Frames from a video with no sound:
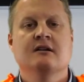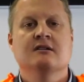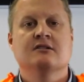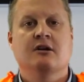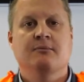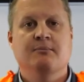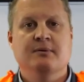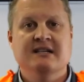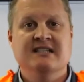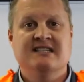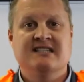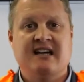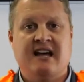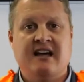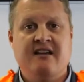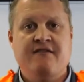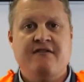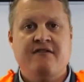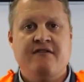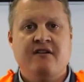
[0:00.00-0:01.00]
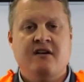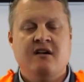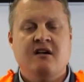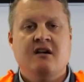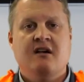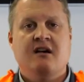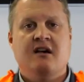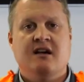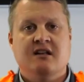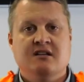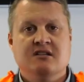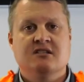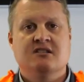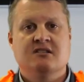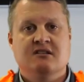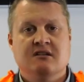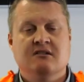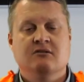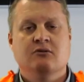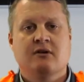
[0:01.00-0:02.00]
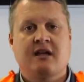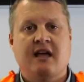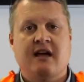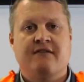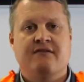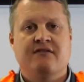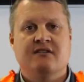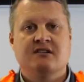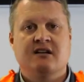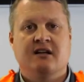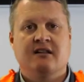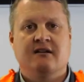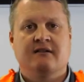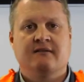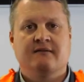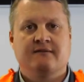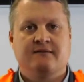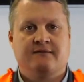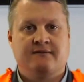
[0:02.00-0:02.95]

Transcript: So be safe and just look out for each other.